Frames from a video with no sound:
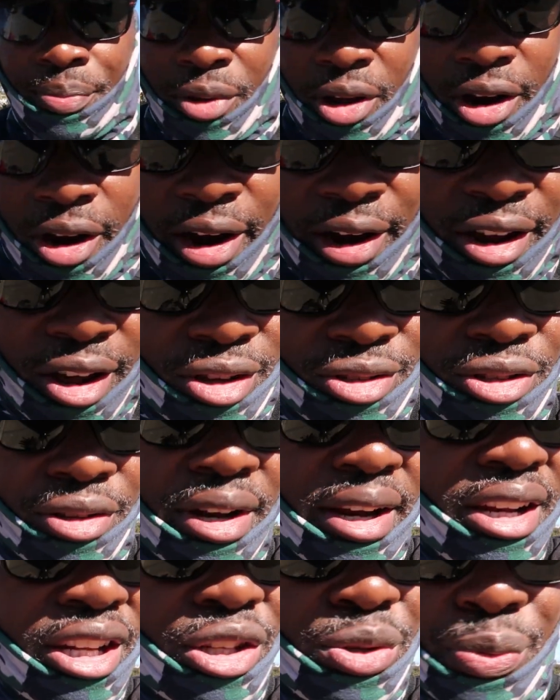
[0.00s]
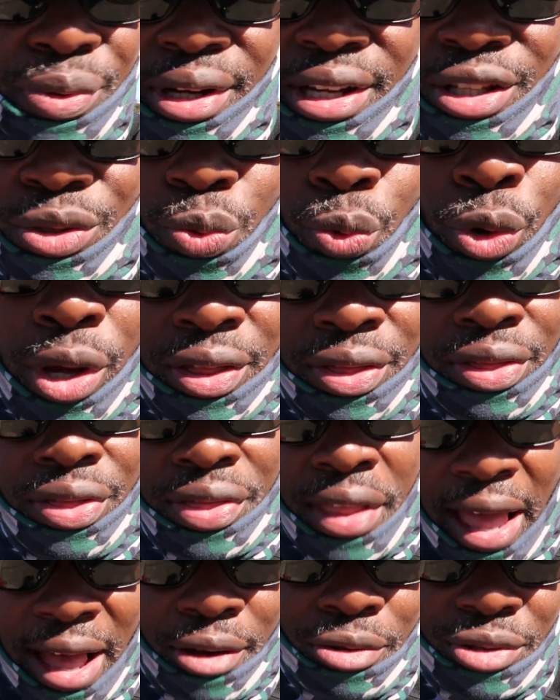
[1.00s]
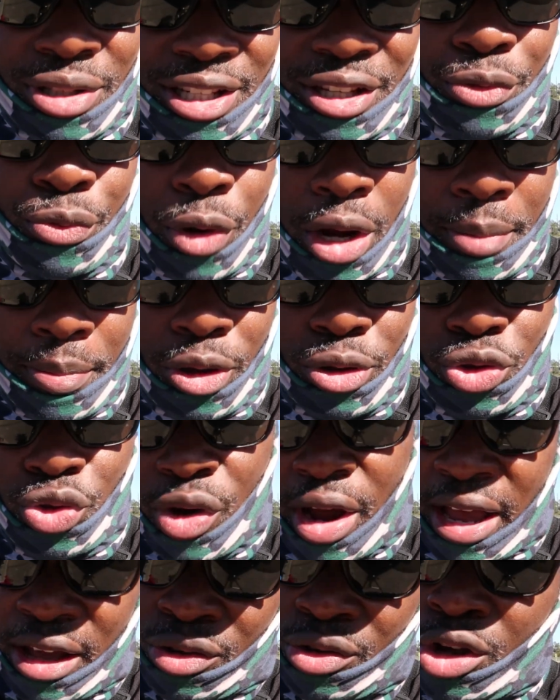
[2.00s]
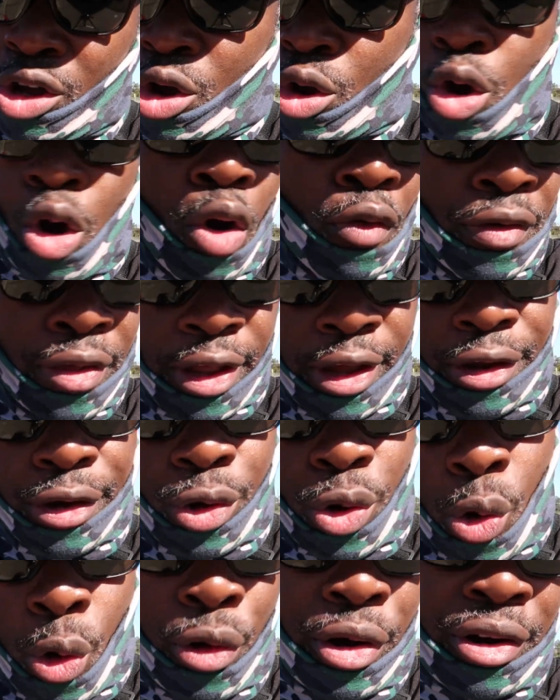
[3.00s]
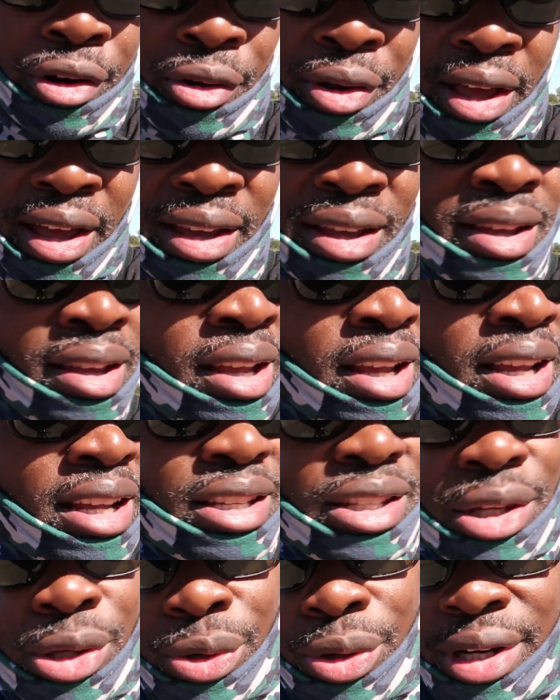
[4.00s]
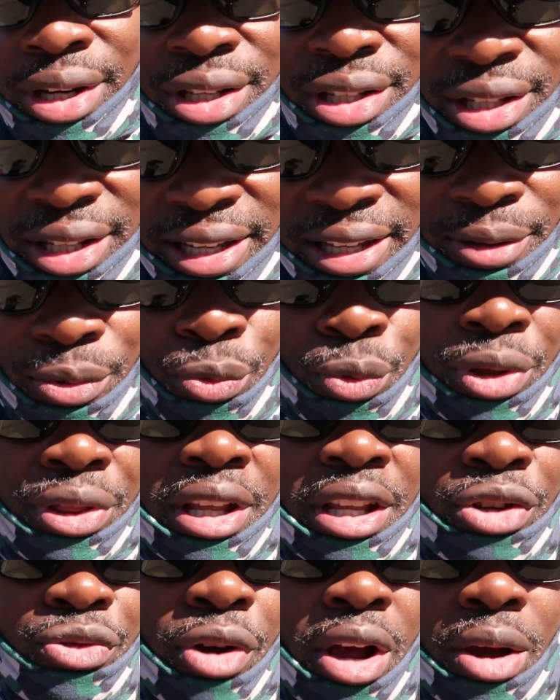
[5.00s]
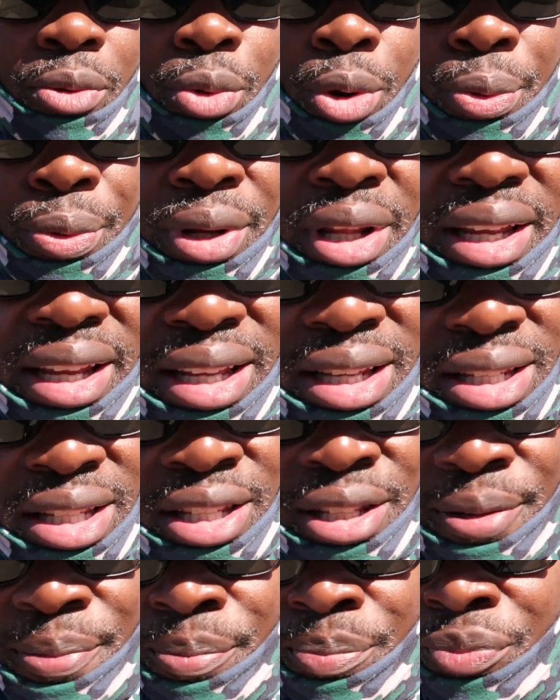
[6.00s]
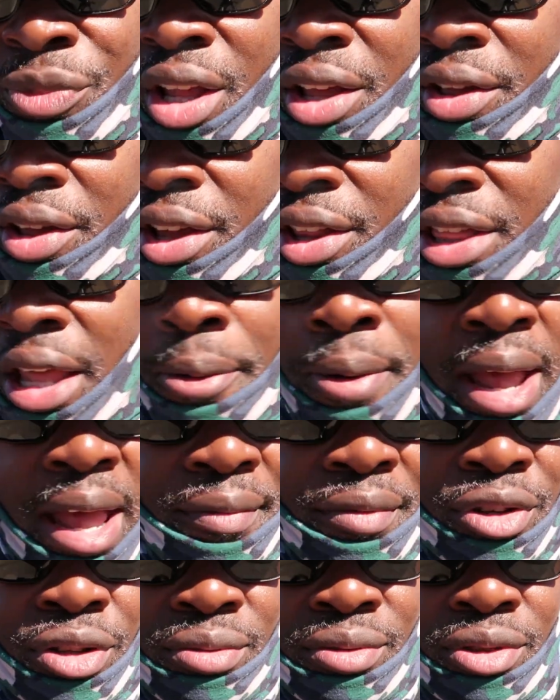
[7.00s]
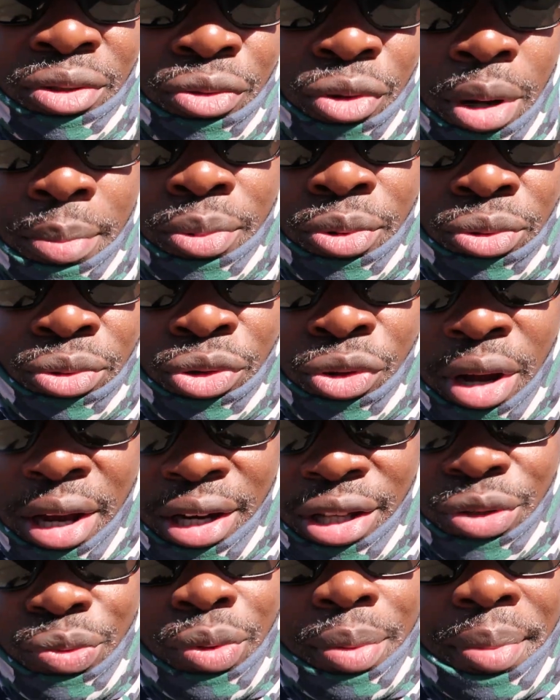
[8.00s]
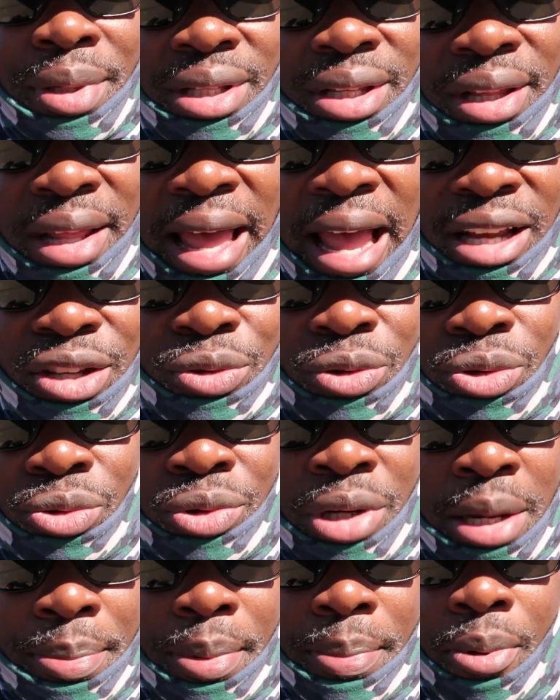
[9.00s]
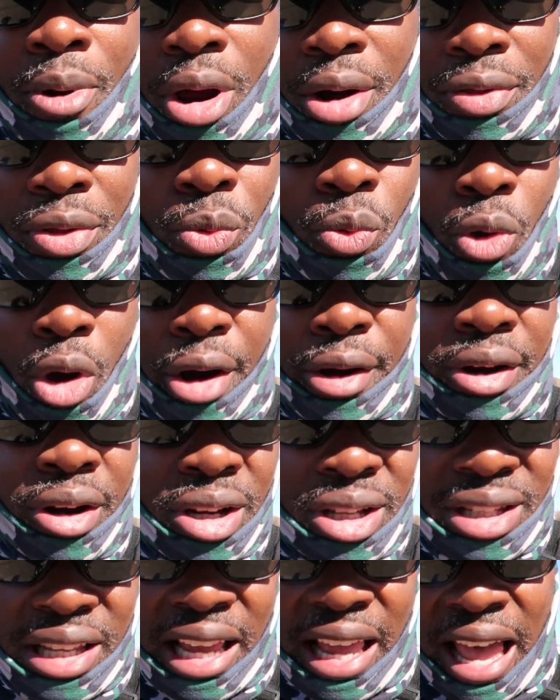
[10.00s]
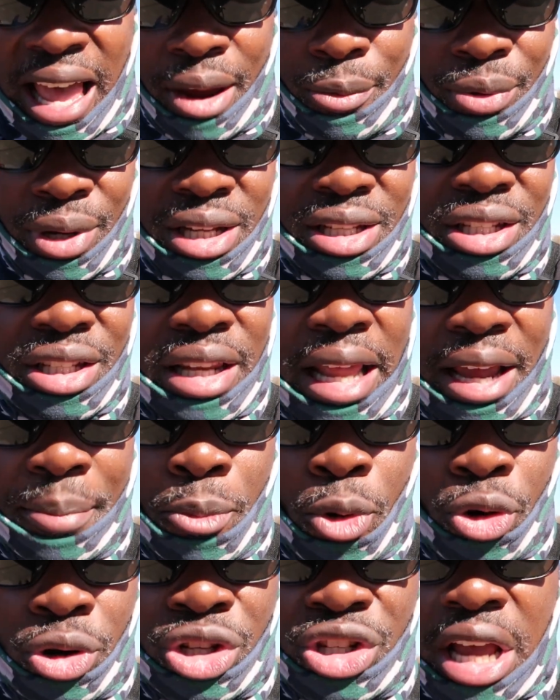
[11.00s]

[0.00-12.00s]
All right, y'all, so they just released 1,000 rainbow trout over there in the corner, okay? So initially, when the trout were released, they were having trouble trying to swim into the actual deeper part of the water because they're kind of releasing like more